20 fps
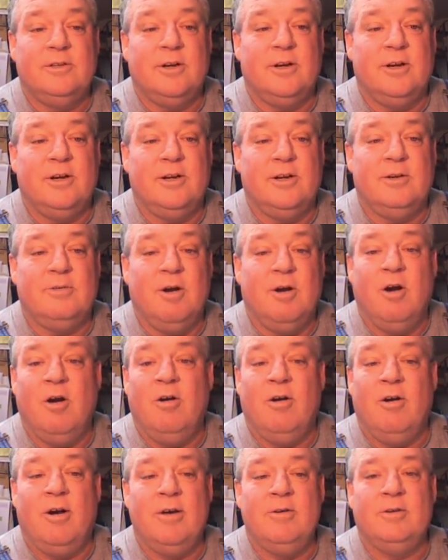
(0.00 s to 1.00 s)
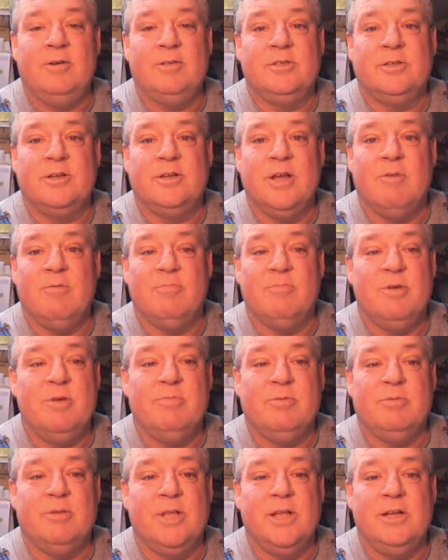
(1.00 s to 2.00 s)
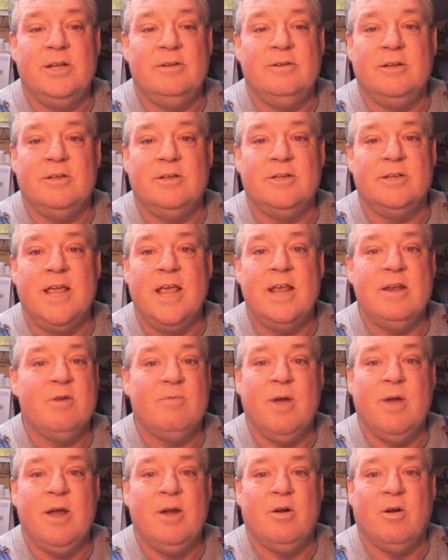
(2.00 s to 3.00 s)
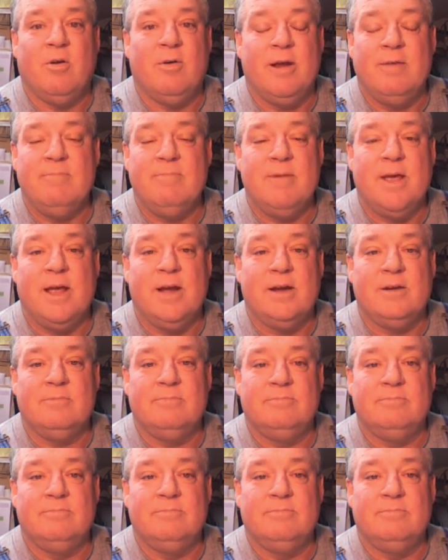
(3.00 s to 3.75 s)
oh, I noticed a couple people, they just gained their weight all right back.